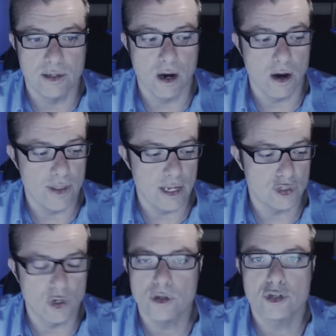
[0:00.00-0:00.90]
Are they
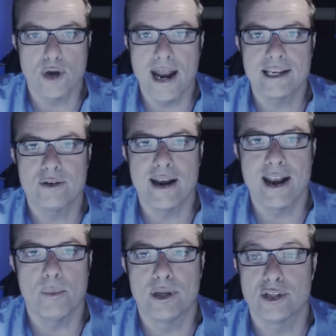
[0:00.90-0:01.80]
so distracted right
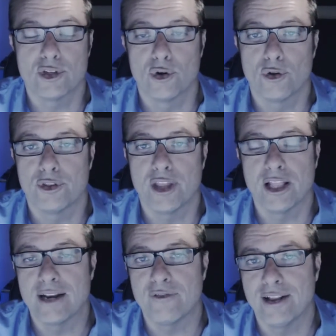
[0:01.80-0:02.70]
now because the girl that they
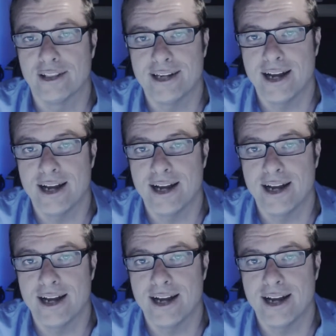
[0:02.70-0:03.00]
like finally